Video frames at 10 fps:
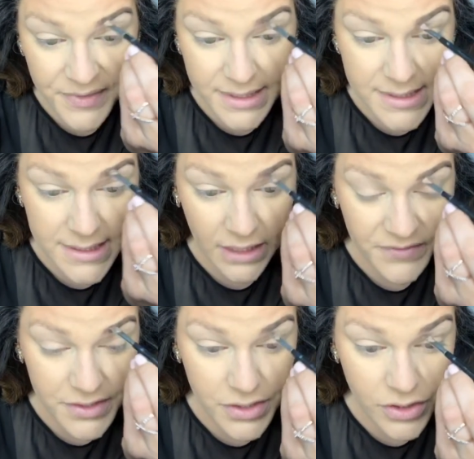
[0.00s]
This
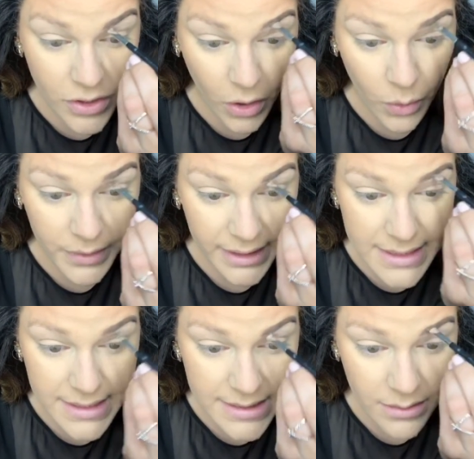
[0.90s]
stuff is so
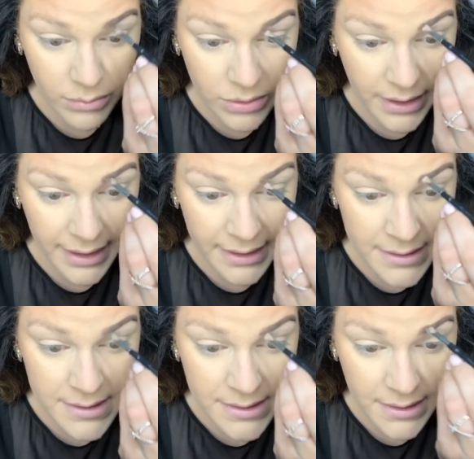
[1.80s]
easy to
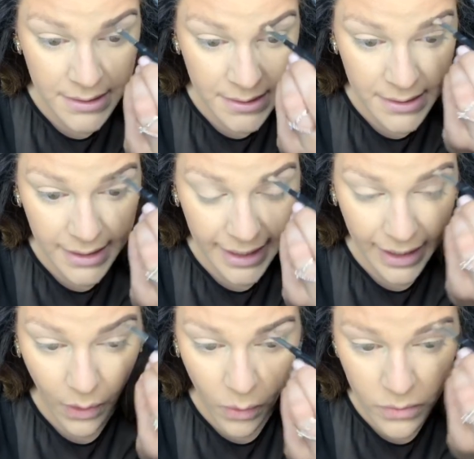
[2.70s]
blend
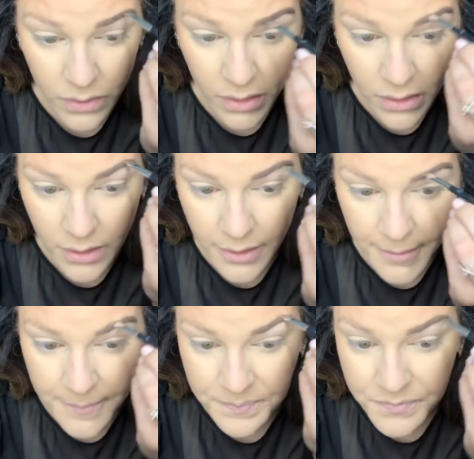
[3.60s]
out.
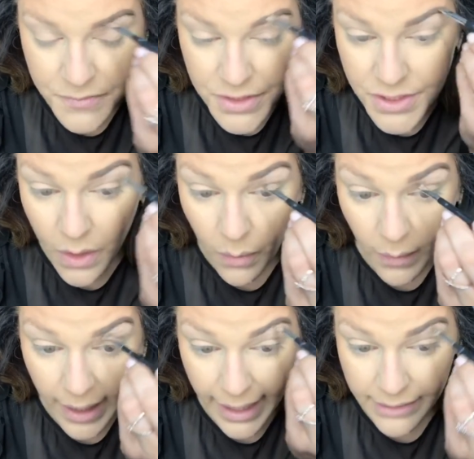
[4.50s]

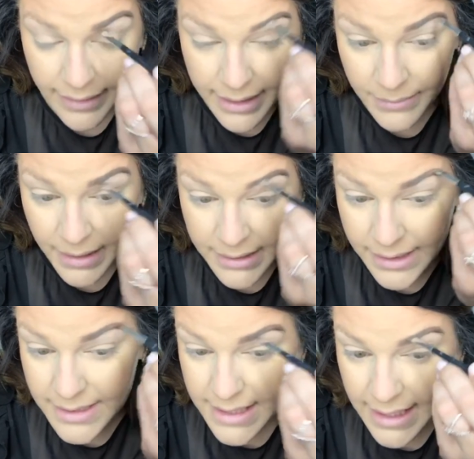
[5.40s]
So I recommend
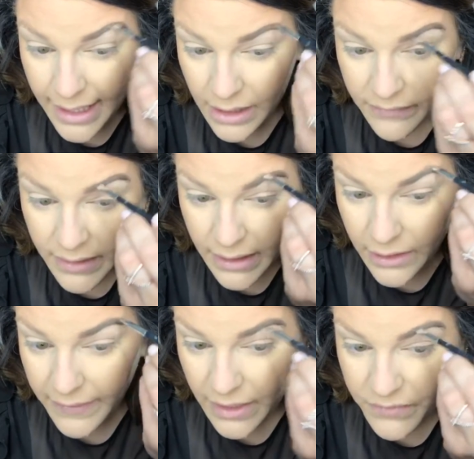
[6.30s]
this, and I don't even
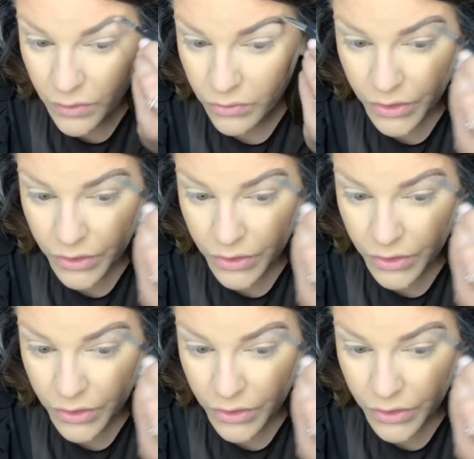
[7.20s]
care like if you're